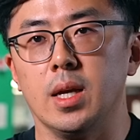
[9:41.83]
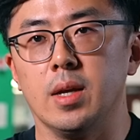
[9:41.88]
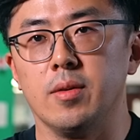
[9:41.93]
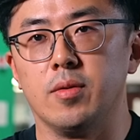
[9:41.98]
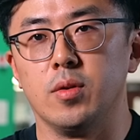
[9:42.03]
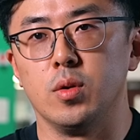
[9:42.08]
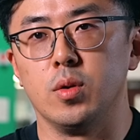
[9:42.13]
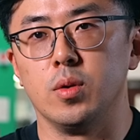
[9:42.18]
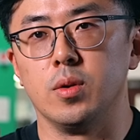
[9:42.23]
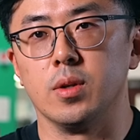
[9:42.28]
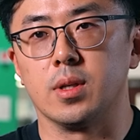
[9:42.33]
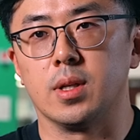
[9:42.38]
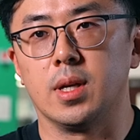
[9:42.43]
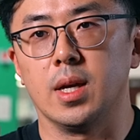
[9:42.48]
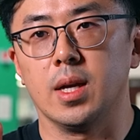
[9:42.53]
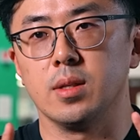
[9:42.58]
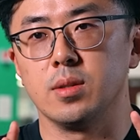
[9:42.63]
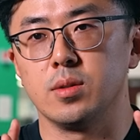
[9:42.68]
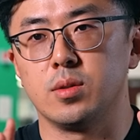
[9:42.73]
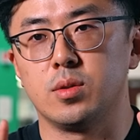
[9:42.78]
If you
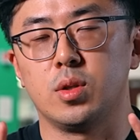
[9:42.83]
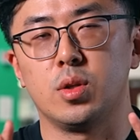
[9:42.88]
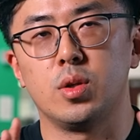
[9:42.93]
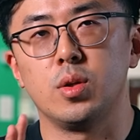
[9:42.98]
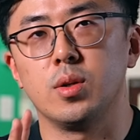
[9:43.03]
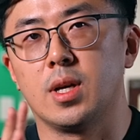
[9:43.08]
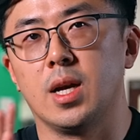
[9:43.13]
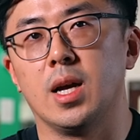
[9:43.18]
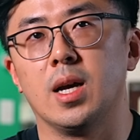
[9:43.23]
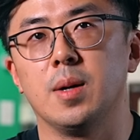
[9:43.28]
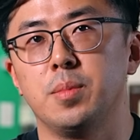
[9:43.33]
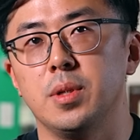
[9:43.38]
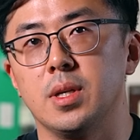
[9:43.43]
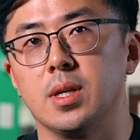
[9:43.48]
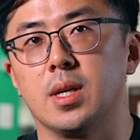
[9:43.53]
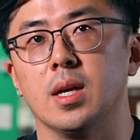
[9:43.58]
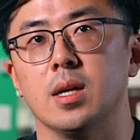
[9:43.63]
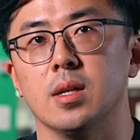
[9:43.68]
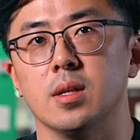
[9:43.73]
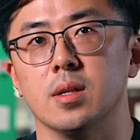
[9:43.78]
get too
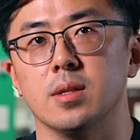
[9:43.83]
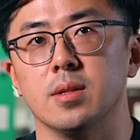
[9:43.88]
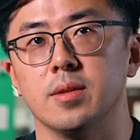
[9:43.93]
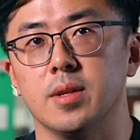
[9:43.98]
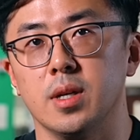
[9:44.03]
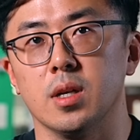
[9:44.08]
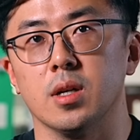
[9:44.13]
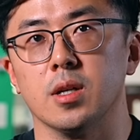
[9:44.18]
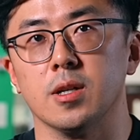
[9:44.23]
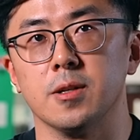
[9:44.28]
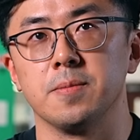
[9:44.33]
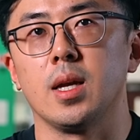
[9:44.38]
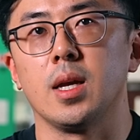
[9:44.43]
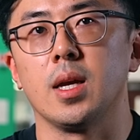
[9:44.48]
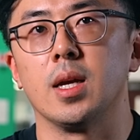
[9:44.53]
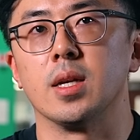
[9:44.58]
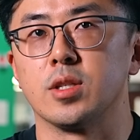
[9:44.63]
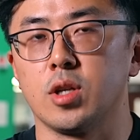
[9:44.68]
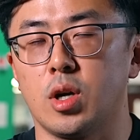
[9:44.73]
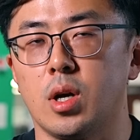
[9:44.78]
complicated there,
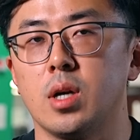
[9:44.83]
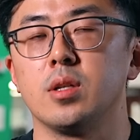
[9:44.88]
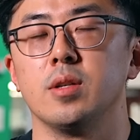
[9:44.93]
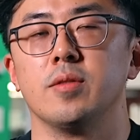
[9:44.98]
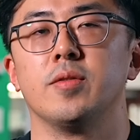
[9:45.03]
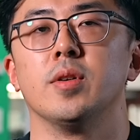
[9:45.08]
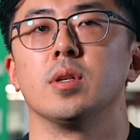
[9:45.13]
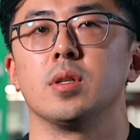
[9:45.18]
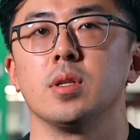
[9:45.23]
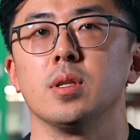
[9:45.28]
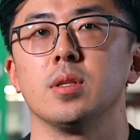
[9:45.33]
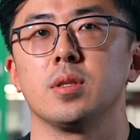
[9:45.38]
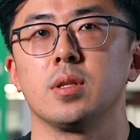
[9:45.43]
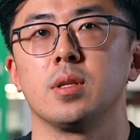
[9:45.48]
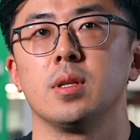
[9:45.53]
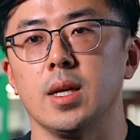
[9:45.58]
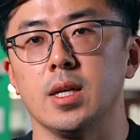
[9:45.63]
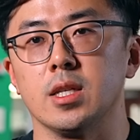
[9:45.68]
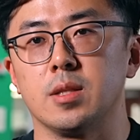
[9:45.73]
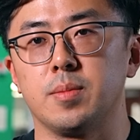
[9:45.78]
it's hard to
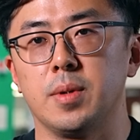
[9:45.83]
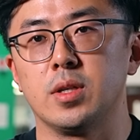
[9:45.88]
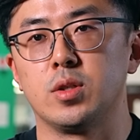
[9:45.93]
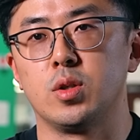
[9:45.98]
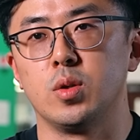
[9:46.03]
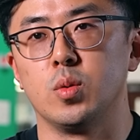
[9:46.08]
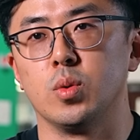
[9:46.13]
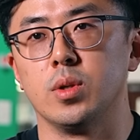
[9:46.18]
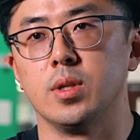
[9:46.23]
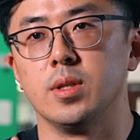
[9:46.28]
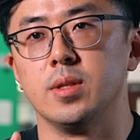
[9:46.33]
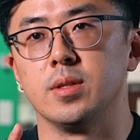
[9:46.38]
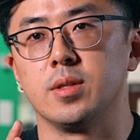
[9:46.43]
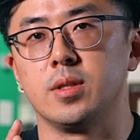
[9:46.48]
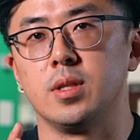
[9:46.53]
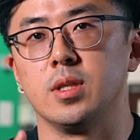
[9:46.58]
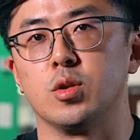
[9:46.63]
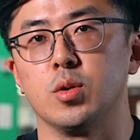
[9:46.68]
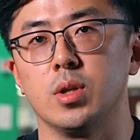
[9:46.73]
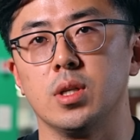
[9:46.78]
focus, especially when
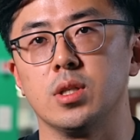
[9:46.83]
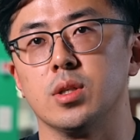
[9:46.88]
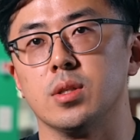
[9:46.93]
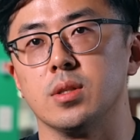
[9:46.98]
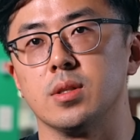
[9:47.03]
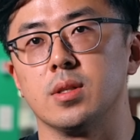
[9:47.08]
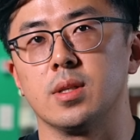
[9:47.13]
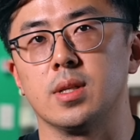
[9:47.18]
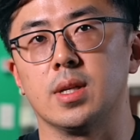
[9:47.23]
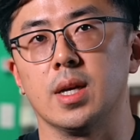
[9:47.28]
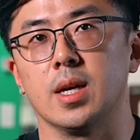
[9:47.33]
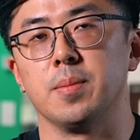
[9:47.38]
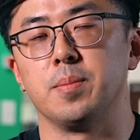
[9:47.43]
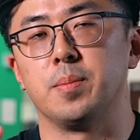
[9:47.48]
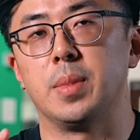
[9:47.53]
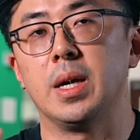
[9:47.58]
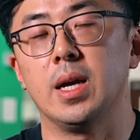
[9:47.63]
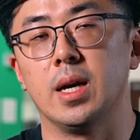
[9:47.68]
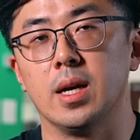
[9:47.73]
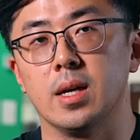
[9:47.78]
situations get
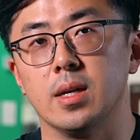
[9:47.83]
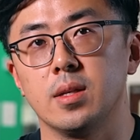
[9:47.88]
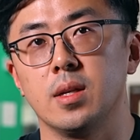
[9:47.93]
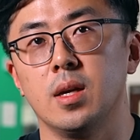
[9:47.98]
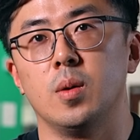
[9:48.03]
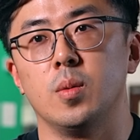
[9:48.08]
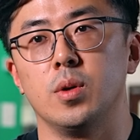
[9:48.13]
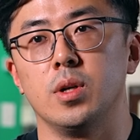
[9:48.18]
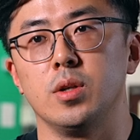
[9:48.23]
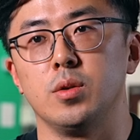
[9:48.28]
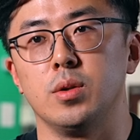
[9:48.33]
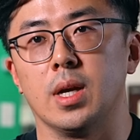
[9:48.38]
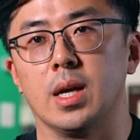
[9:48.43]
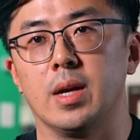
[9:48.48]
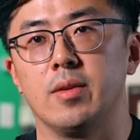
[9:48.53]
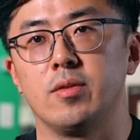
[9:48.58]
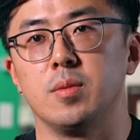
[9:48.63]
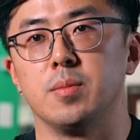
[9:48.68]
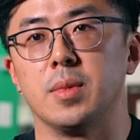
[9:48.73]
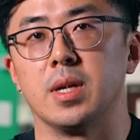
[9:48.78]
bad, when you
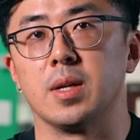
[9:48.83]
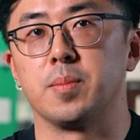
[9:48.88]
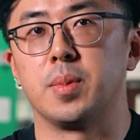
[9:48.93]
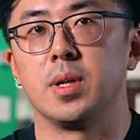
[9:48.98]
have to make